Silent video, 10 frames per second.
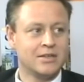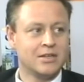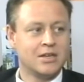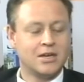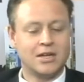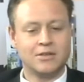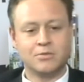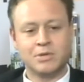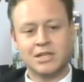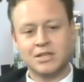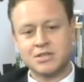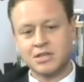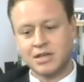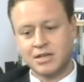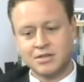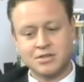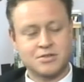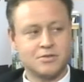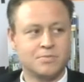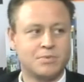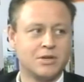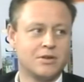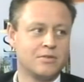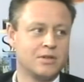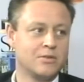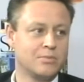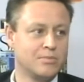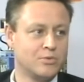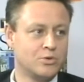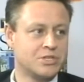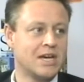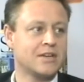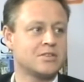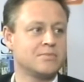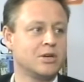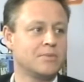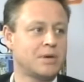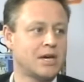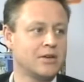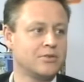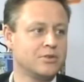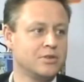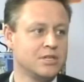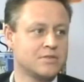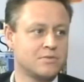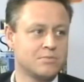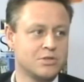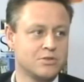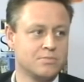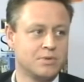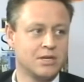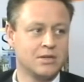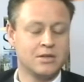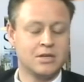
a little bit less you can get into super, a little bit more tax you might pay on earnings from super.